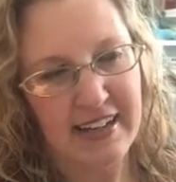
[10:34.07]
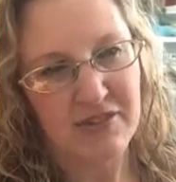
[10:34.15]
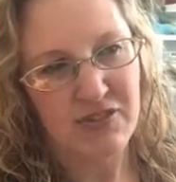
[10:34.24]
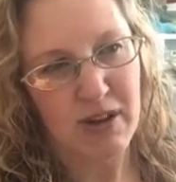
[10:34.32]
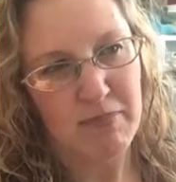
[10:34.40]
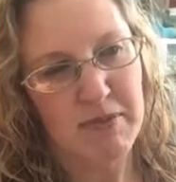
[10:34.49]
and
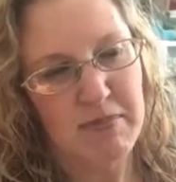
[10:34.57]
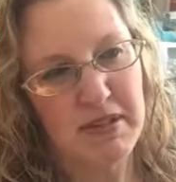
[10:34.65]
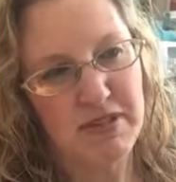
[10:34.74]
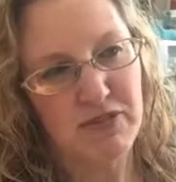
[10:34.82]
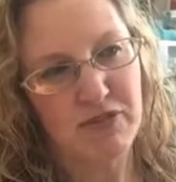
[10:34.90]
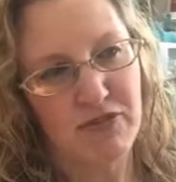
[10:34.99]
dropped them
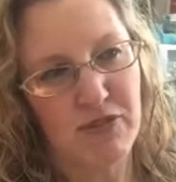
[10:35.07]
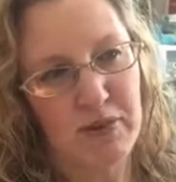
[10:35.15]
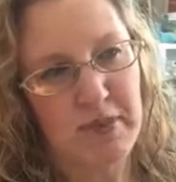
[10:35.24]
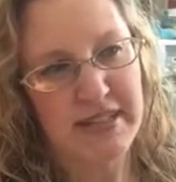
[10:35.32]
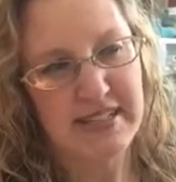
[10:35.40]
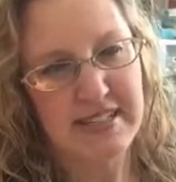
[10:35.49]
into a
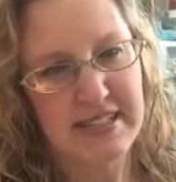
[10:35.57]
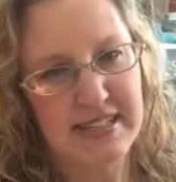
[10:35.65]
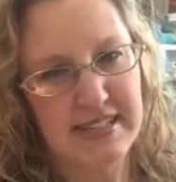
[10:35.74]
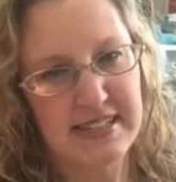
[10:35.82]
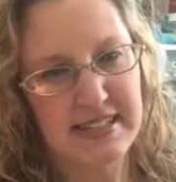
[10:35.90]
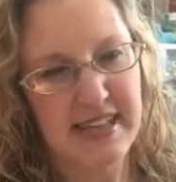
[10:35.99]

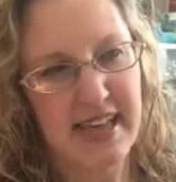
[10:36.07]
4x6